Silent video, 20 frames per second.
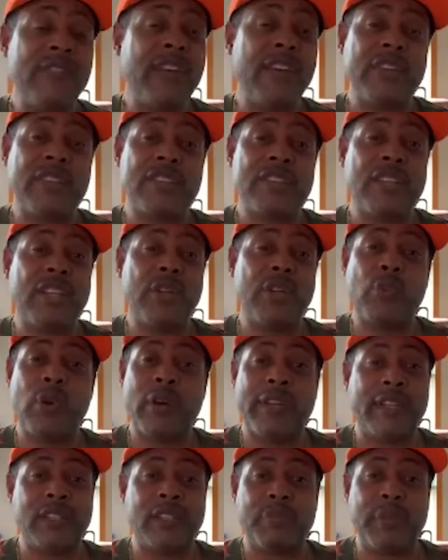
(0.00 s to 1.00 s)
never seen
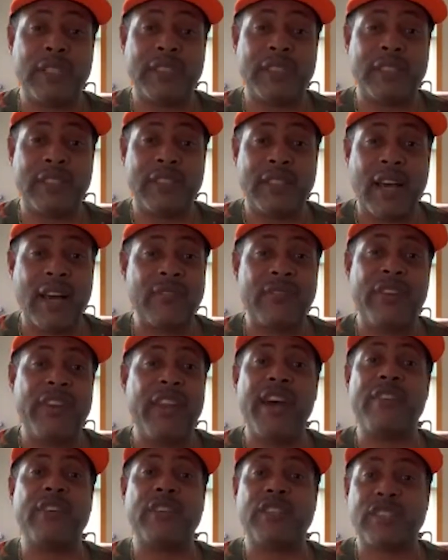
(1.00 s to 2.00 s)
one this busy. I've
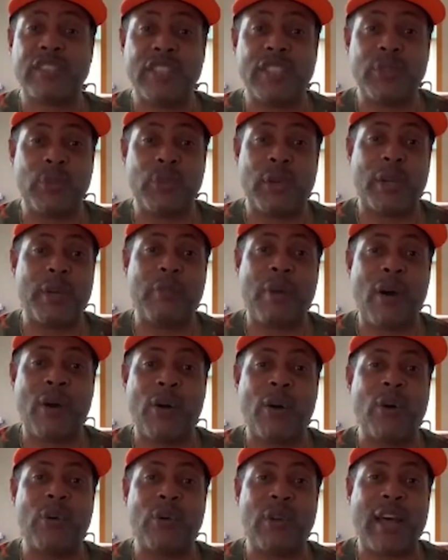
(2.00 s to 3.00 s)
never seen one in my
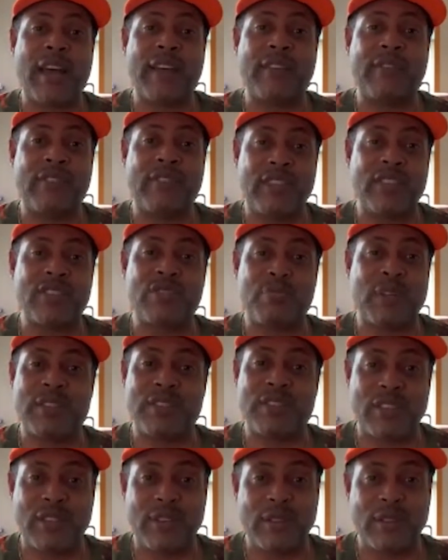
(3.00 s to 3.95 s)
whole life this busy.